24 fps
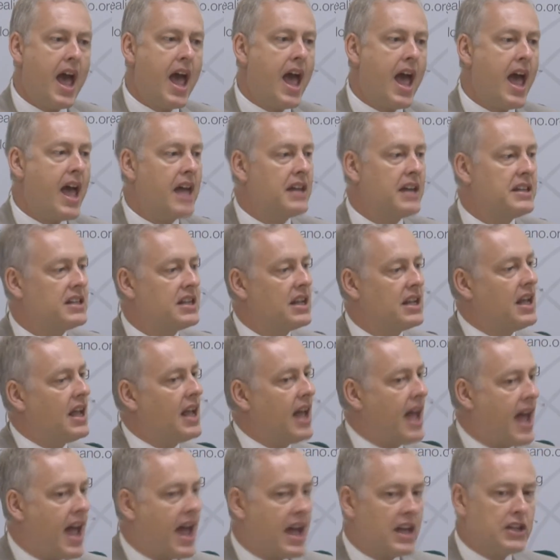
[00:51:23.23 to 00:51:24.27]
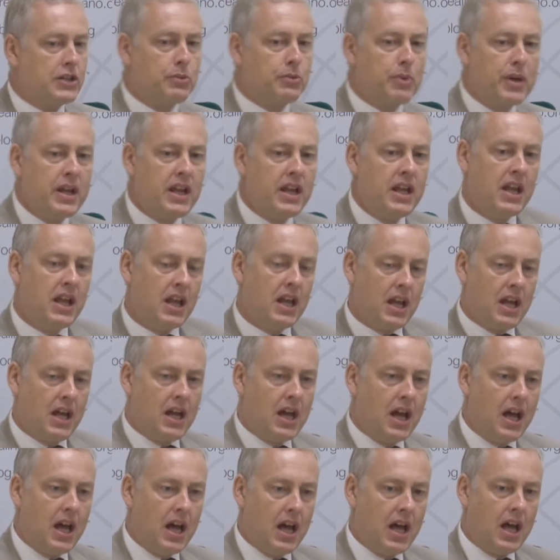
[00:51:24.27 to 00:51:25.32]
And as we
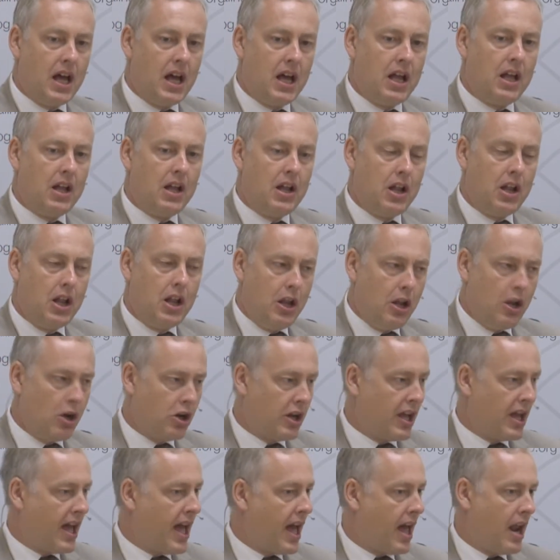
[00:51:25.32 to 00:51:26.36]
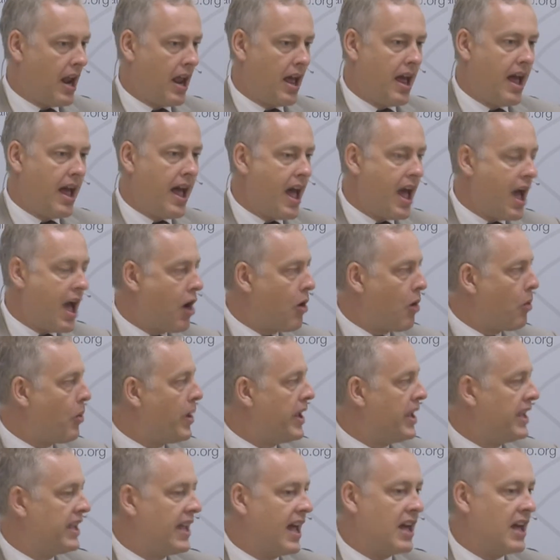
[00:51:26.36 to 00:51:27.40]
look at how
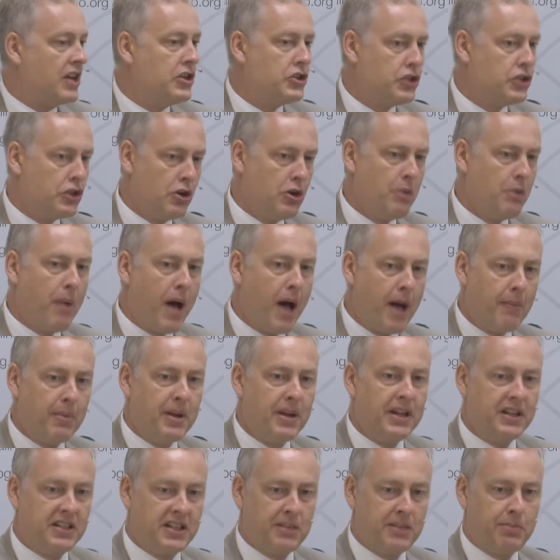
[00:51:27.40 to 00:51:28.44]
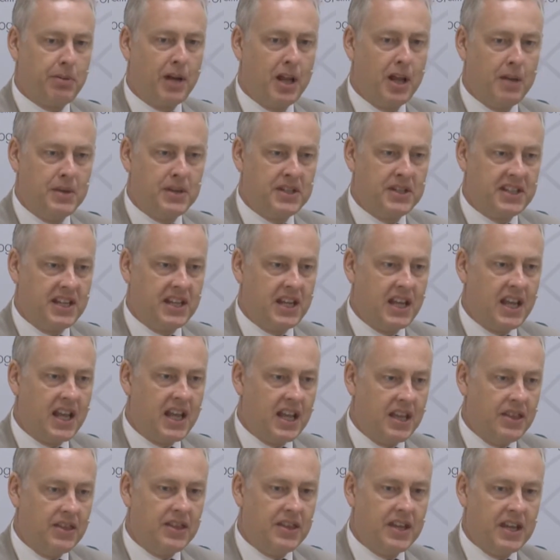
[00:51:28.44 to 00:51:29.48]
we can do public diplomacy
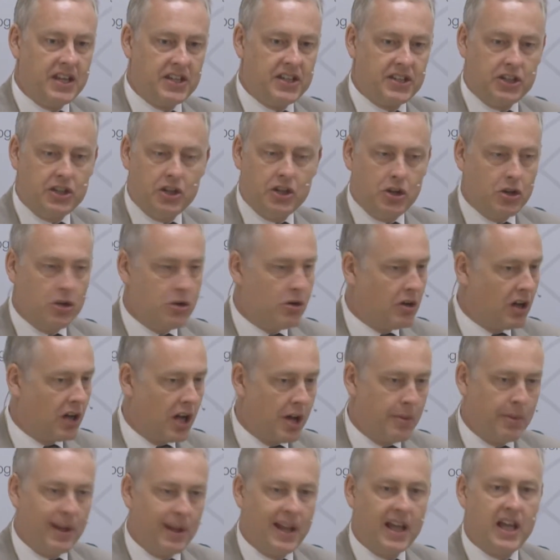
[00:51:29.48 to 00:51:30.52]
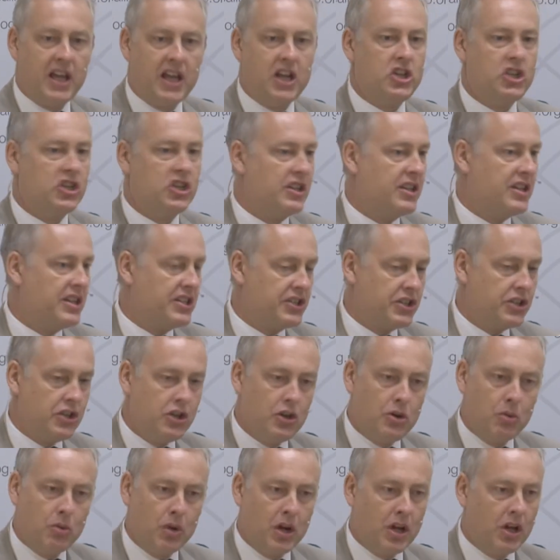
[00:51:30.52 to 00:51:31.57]
in this new global age, in this
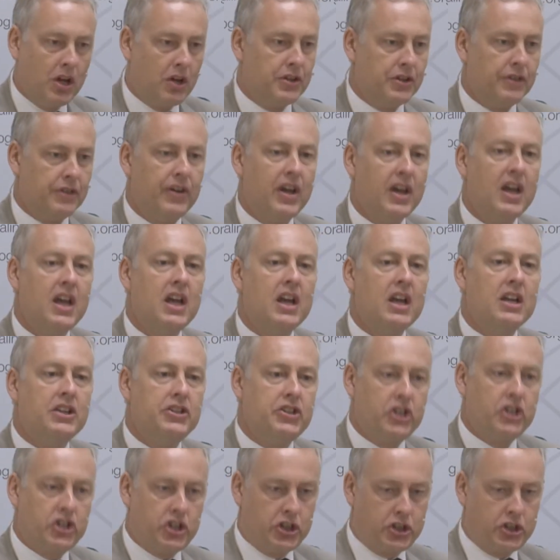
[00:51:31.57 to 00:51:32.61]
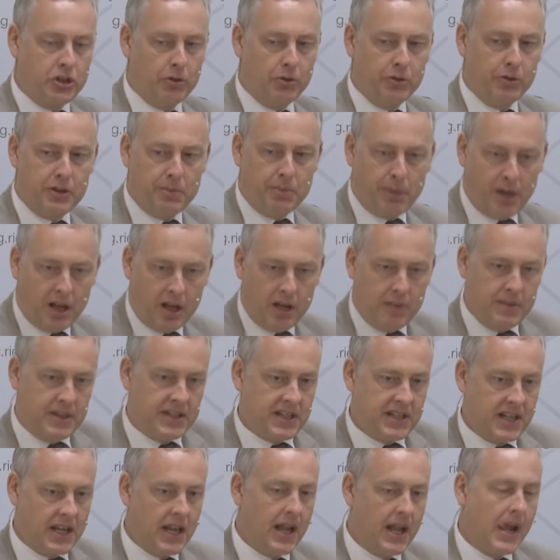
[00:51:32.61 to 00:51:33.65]
new world of digital
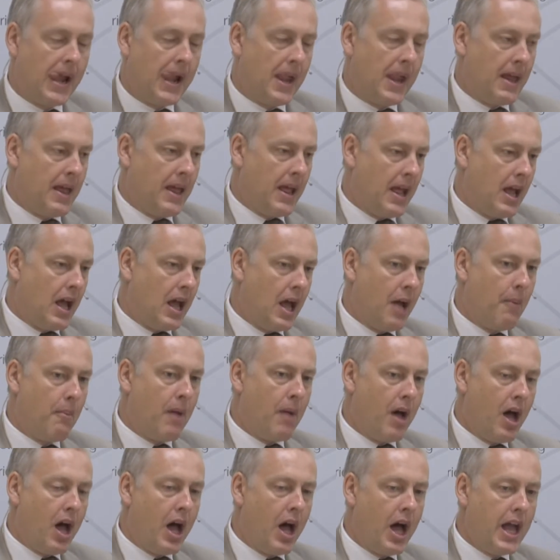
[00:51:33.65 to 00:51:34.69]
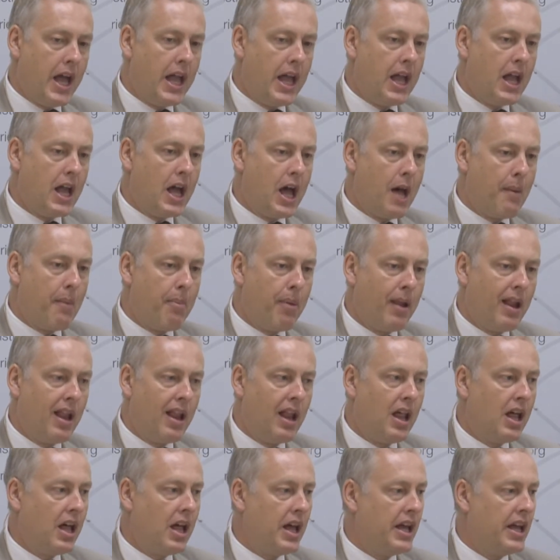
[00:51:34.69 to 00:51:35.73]
diplomacy, I
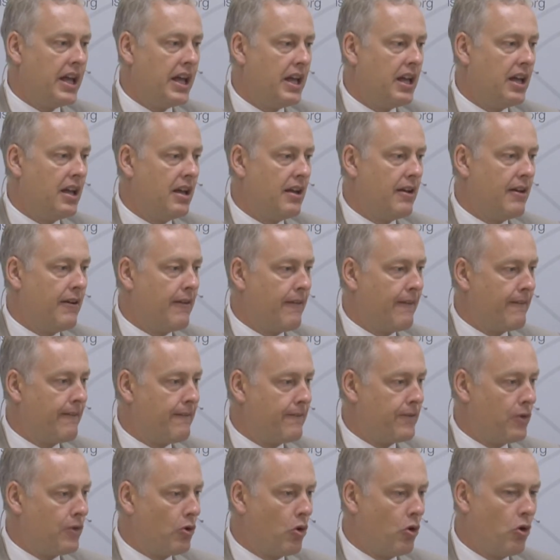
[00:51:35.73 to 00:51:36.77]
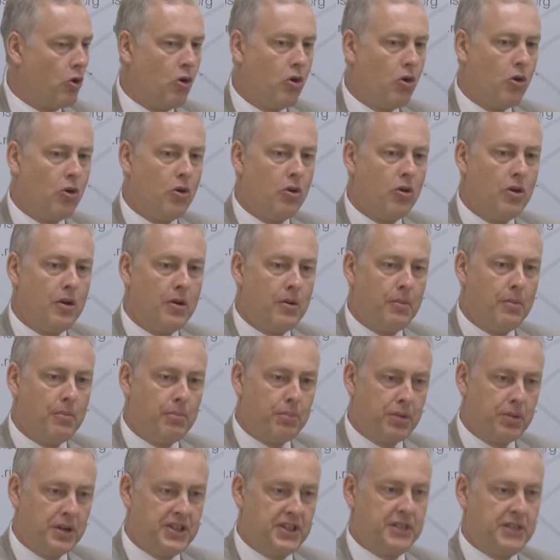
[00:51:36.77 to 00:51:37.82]
apply four
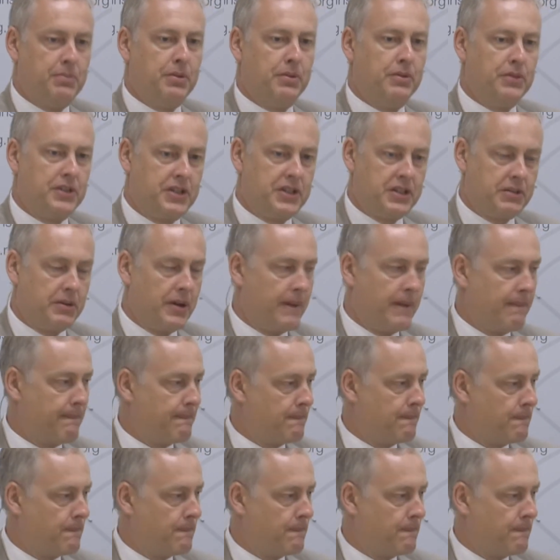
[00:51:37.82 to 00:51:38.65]
principles to it.